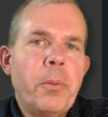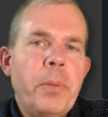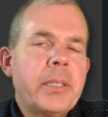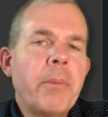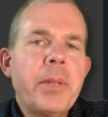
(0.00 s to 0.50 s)

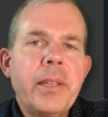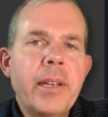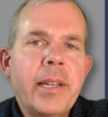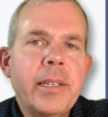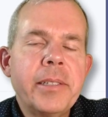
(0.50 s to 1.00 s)
pick something
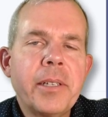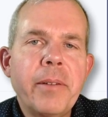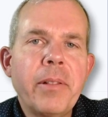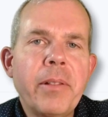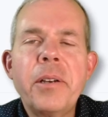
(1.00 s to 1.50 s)
that has
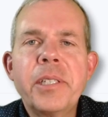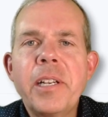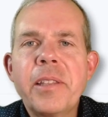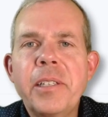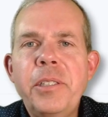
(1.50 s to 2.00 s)
enough letters in
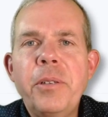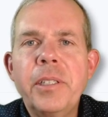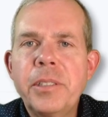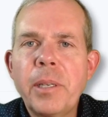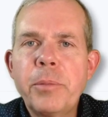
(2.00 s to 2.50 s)
it that you
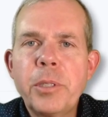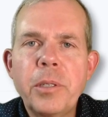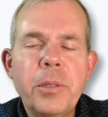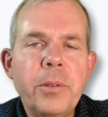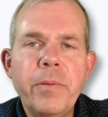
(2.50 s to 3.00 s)
can
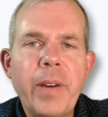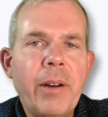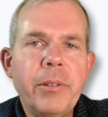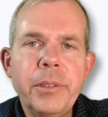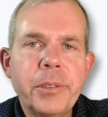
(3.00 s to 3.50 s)
substitute
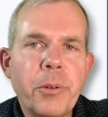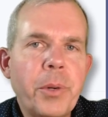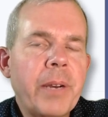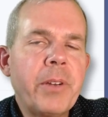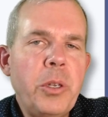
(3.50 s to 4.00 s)
vowels or
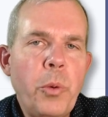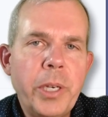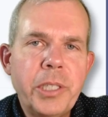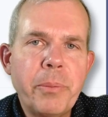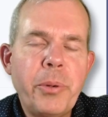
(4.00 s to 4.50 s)
whatever you
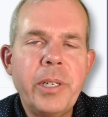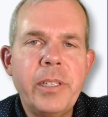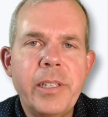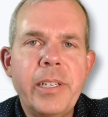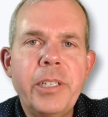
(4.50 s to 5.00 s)
wish to put
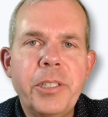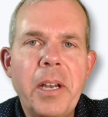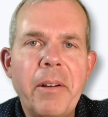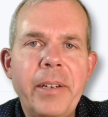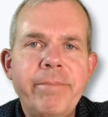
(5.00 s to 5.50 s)
into the
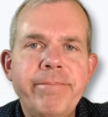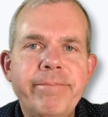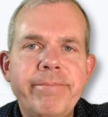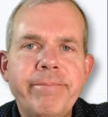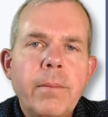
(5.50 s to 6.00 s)
dictionary.
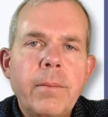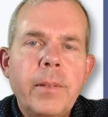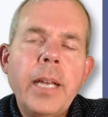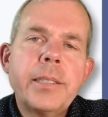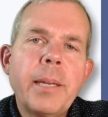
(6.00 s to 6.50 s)

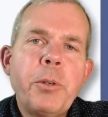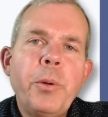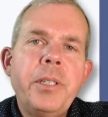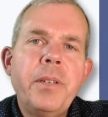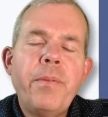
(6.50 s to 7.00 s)
Next, I'm
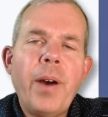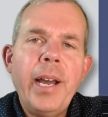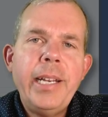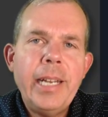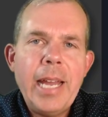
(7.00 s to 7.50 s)
going to
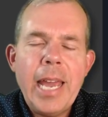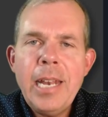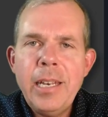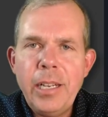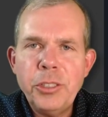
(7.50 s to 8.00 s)
define an
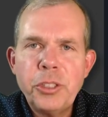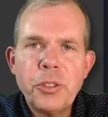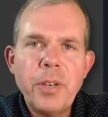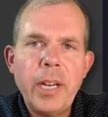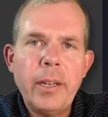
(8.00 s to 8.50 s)
ending
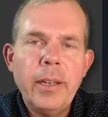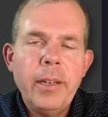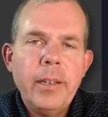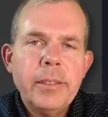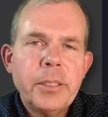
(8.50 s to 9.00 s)
string.
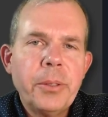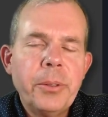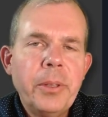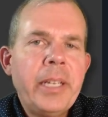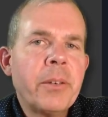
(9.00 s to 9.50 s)

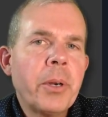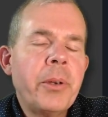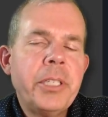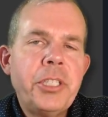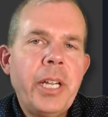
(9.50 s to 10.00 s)
So later we're
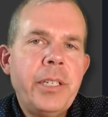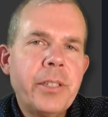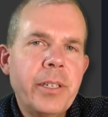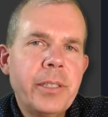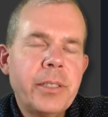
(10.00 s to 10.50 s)
going to
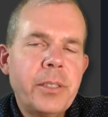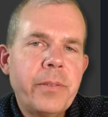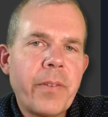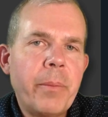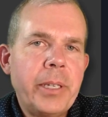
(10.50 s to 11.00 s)
change this
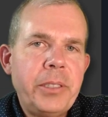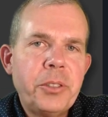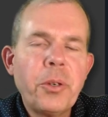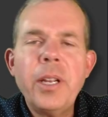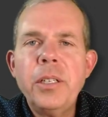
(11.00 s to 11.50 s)
from a
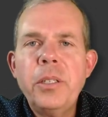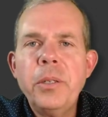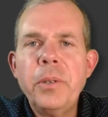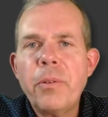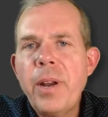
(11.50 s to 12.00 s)
string
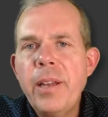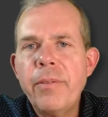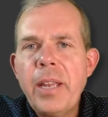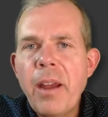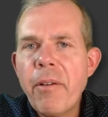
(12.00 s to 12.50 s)
to an array
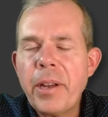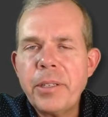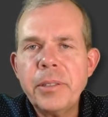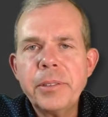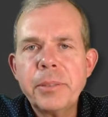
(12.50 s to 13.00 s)
of
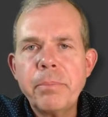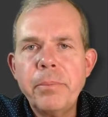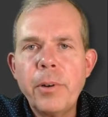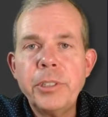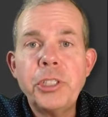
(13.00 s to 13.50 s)
characters
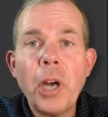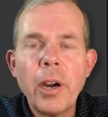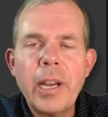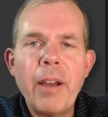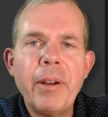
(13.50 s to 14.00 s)
or
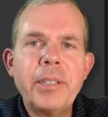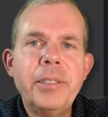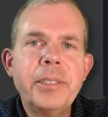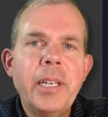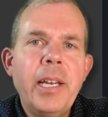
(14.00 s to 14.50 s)
char
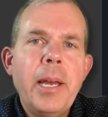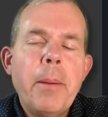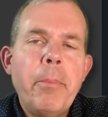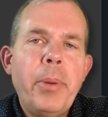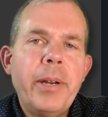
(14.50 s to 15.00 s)
characters,
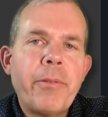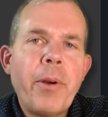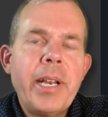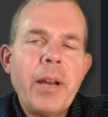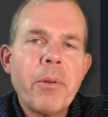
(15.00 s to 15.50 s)
but
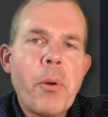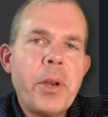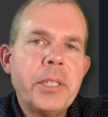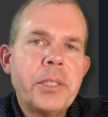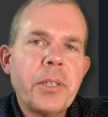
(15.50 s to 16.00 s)
right now we're
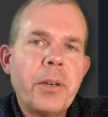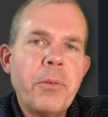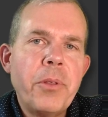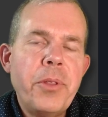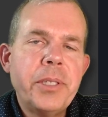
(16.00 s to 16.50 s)
going to start
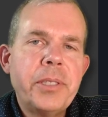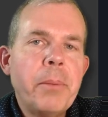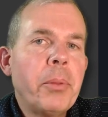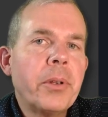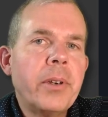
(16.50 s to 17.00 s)
with this
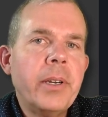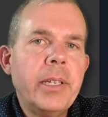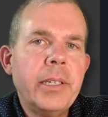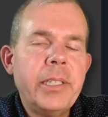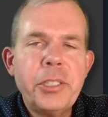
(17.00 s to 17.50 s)
simpler
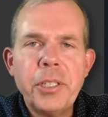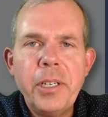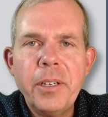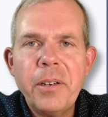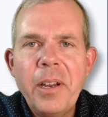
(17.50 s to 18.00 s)
addition
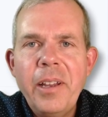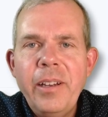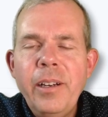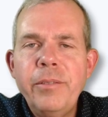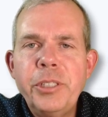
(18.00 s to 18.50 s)
here
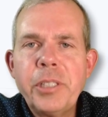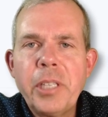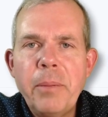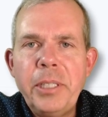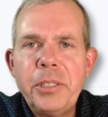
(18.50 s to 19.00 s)
of just
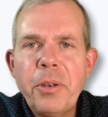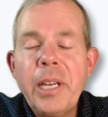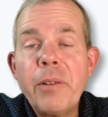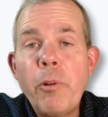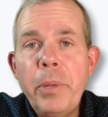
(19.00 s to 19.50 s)
an empty
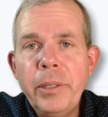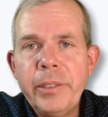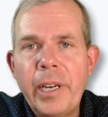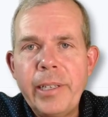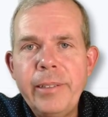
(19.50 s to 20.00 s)
string, and we'll build
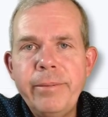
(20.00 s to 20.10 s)
on it.